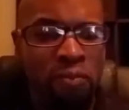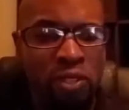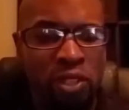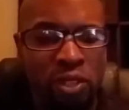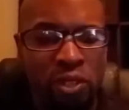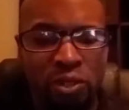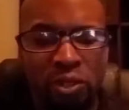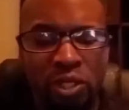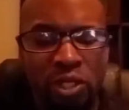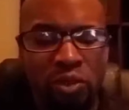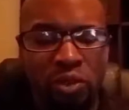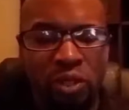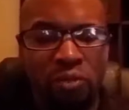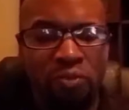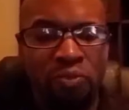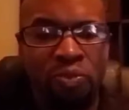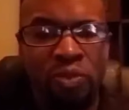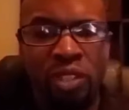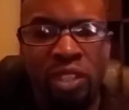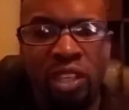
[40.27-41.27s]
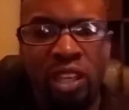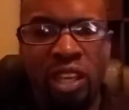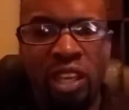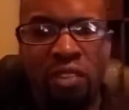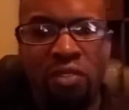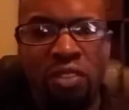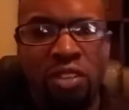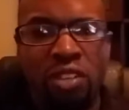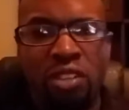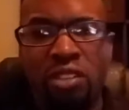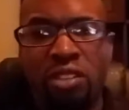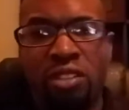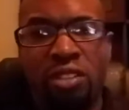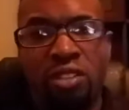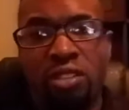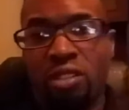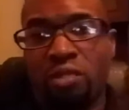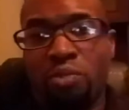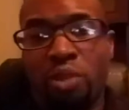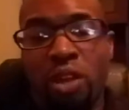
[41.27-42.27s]
So anyway, heaven
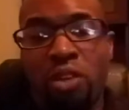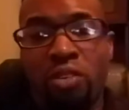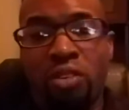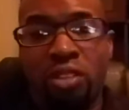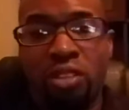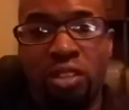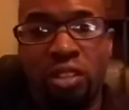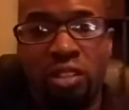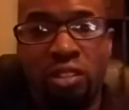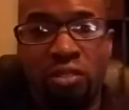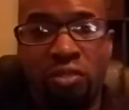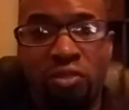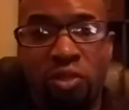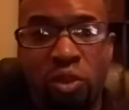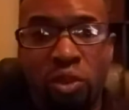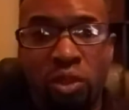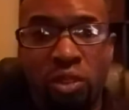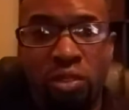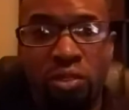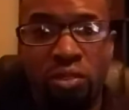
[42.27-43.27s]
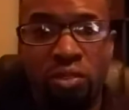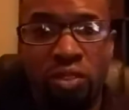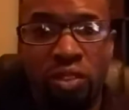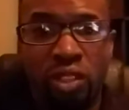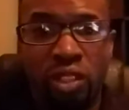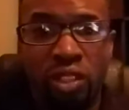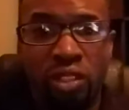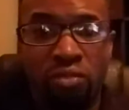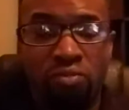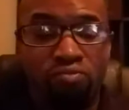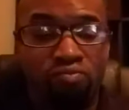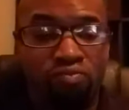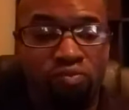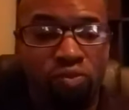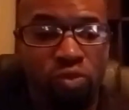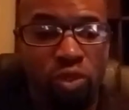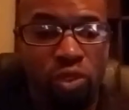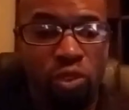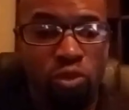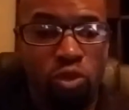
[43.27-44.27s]
is apparently full of
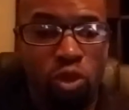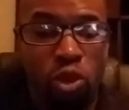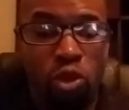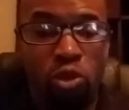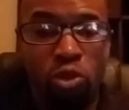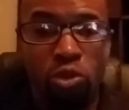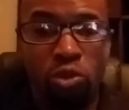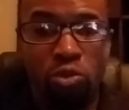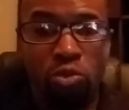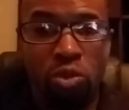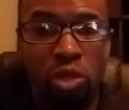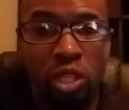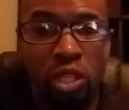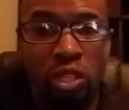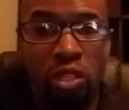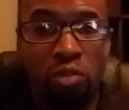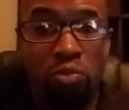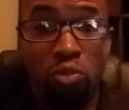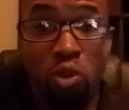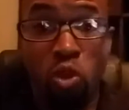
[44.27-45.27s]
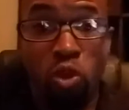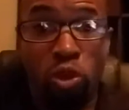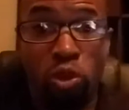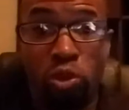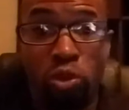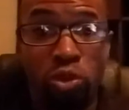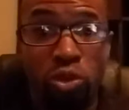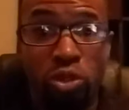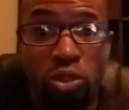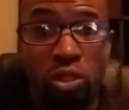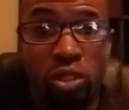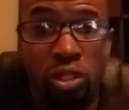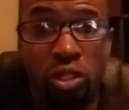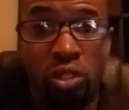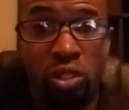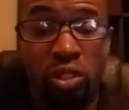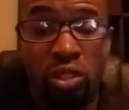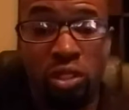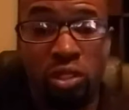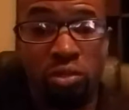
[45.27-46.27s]
grown men, immortals,
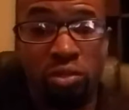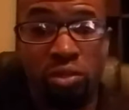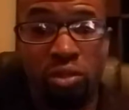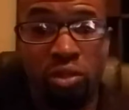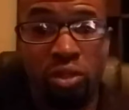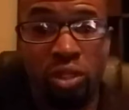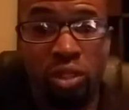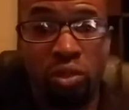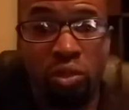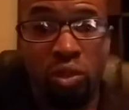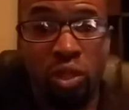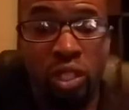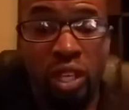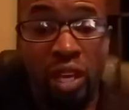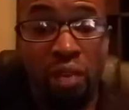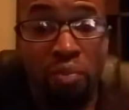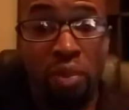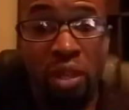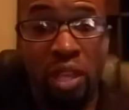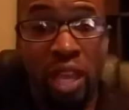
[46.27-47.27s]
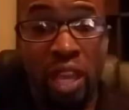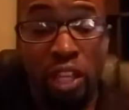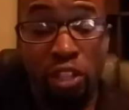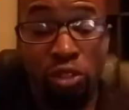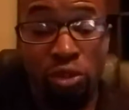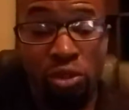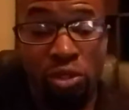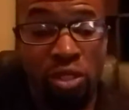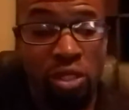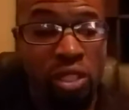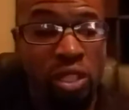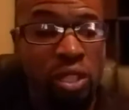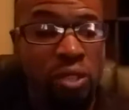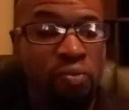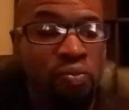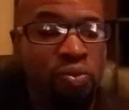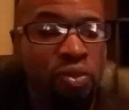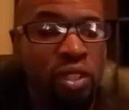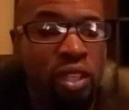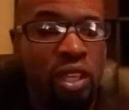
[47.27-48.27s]
or whatnot, angels,
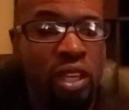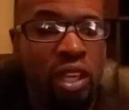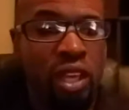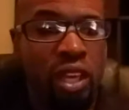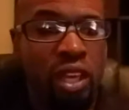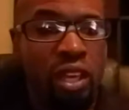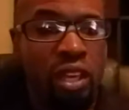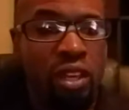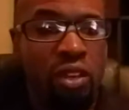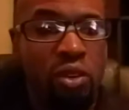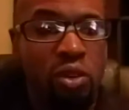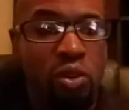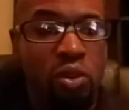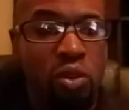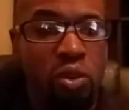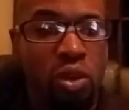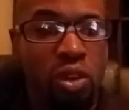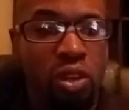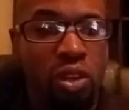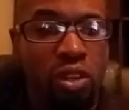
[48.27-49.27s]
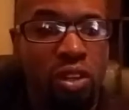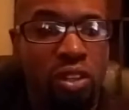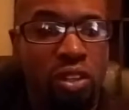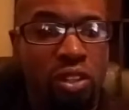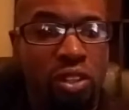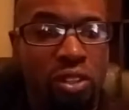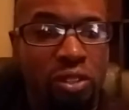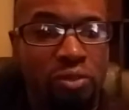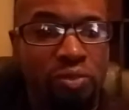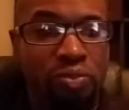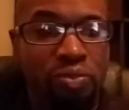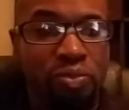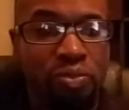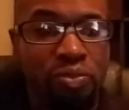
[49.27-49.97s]
and who are